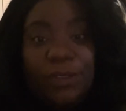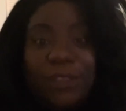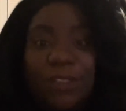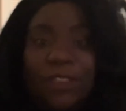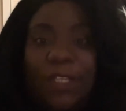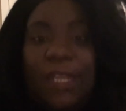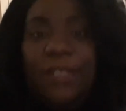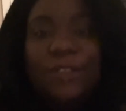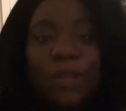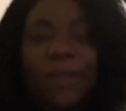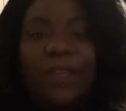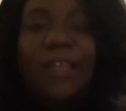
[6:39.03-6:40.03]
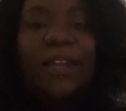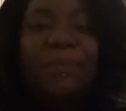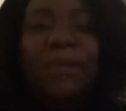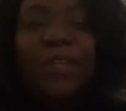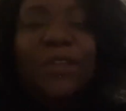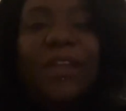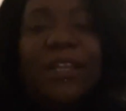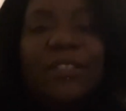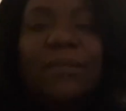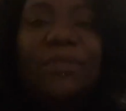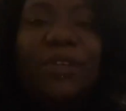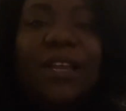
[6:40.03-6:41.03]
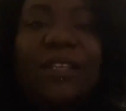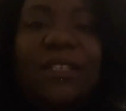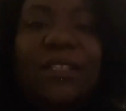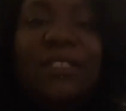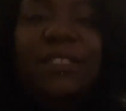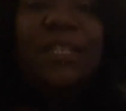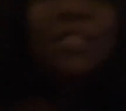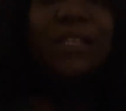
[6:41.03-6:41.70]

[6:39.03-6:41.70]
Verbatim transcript: So yeah, sorry, I gotta pick you guys up so you guys can see.